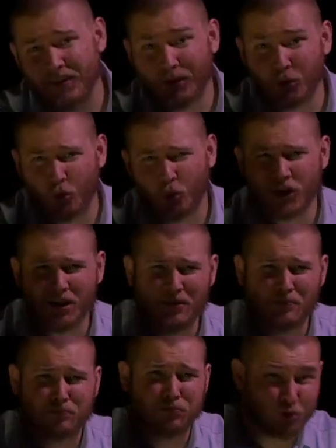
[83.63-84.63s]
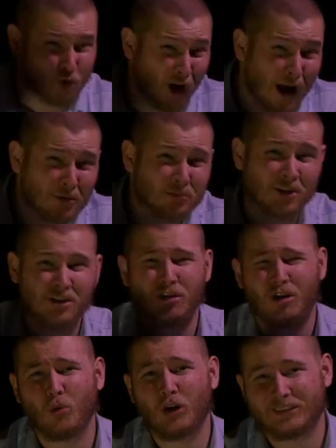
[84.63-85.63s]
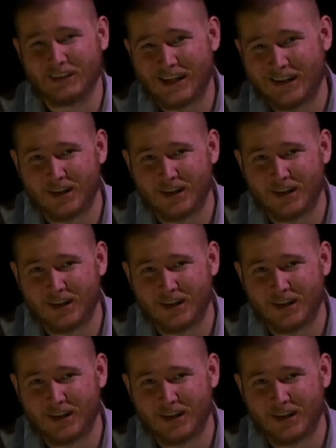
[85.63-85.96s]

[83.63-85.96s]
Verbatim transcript: that we probably know what light